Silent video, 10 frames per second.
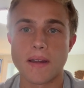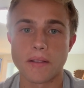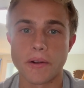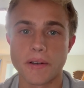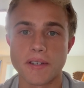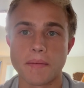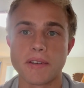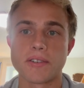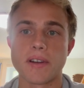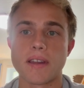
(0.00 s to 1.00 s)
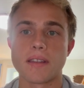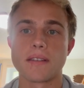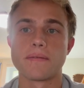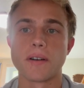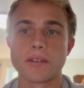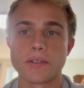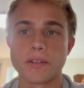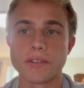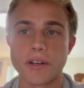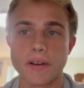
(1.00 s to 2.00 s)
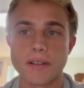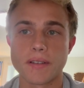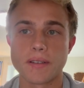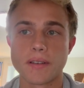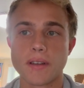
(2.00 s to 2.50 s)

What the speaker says: lower extremity strength and functional endurance.